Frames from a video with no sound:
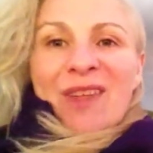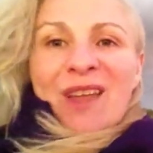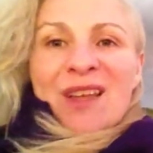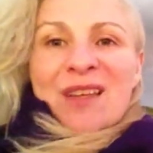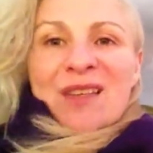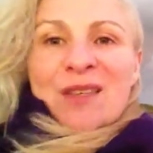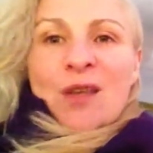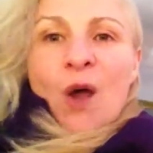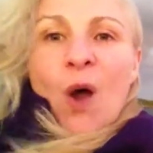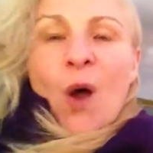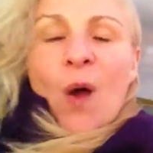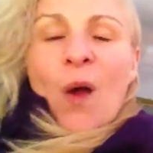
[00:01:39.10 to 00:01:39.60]

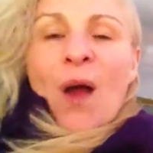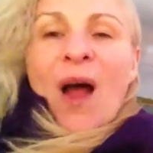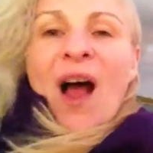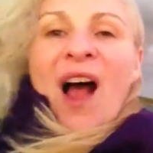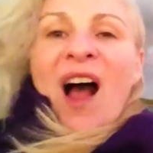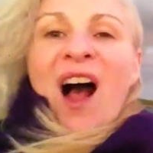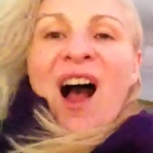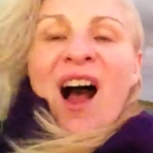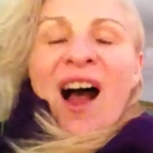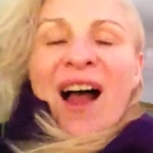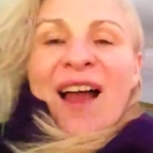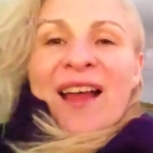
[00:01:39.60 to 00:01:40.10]
So
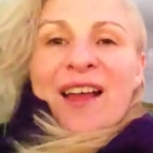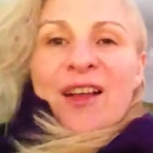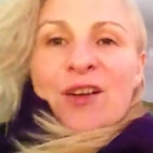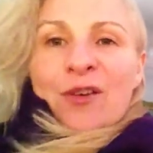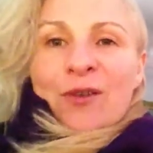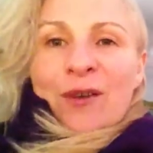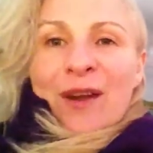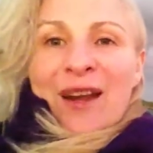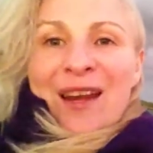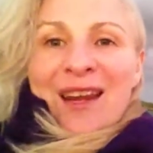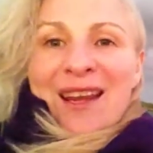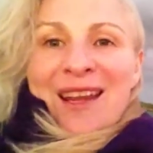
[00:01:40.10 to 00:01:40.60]
I
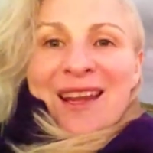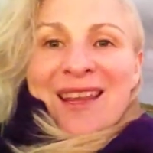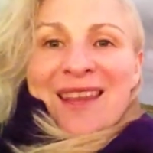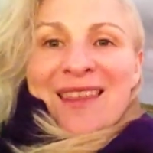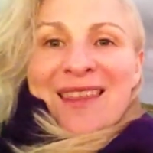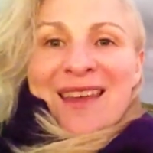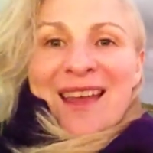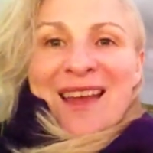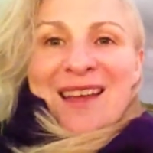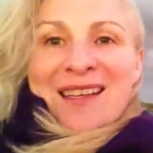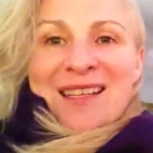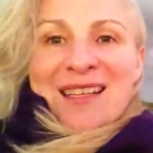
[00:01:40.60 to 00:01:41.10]
agree
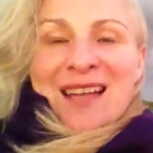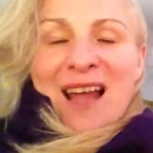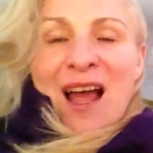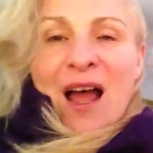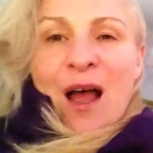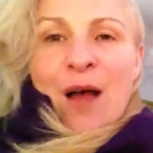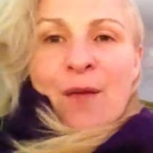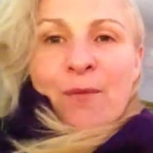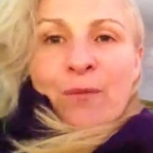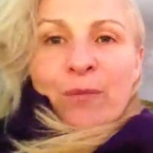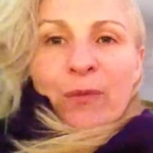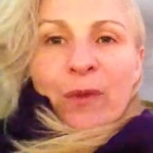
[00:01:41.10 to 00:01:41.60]
that
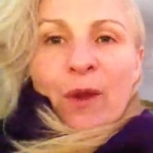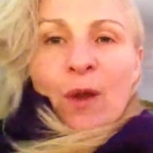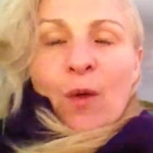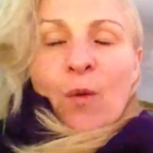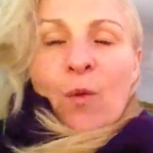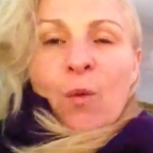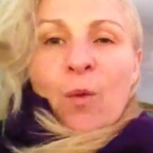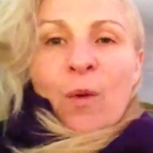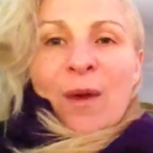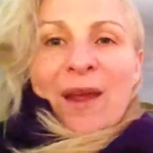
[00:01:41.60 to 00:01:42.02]
um,